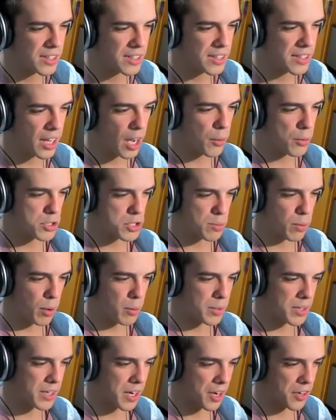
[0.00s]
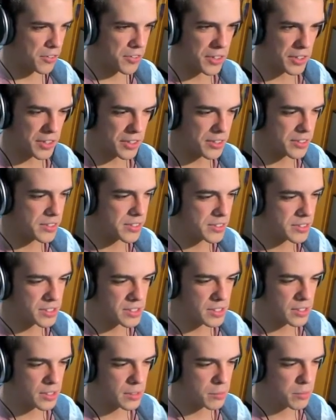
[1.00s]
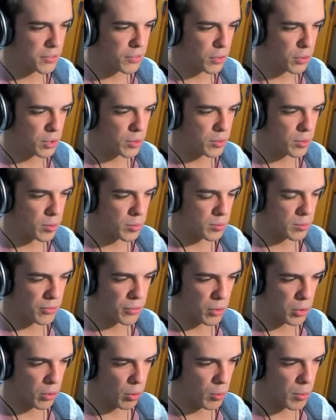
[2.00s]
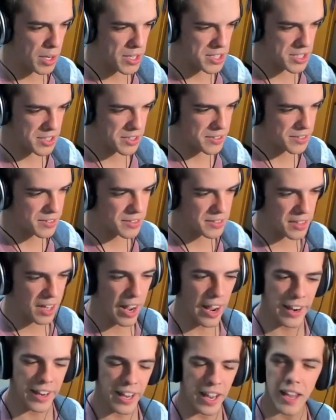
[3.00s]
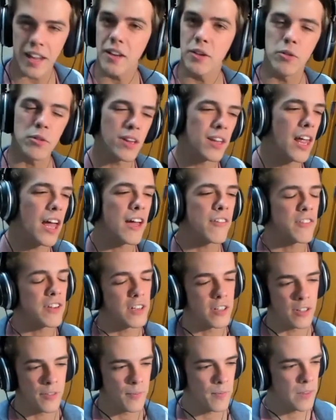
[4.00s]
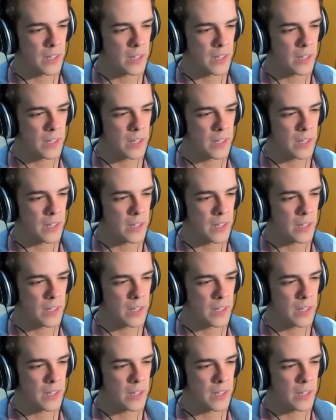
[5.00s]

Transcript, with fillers: Yeah, we should probably get out of here before you before you're arrested. I can't do the laugh here.